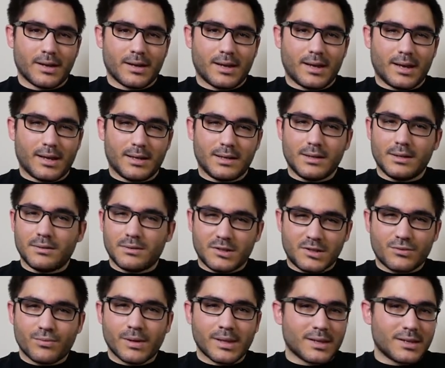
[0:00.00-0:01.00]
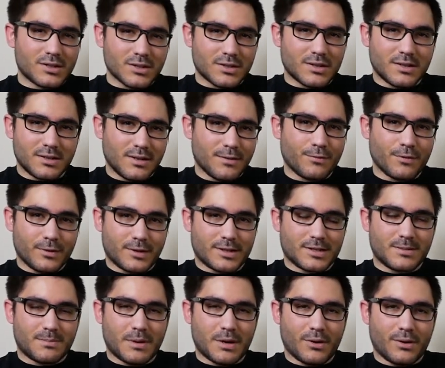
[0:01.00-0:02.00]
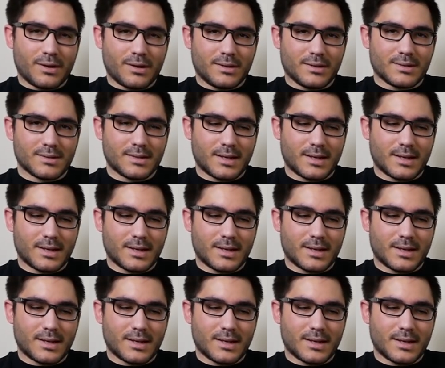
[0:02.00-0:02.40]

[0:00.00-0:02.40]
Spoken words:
and it's really just a different experience.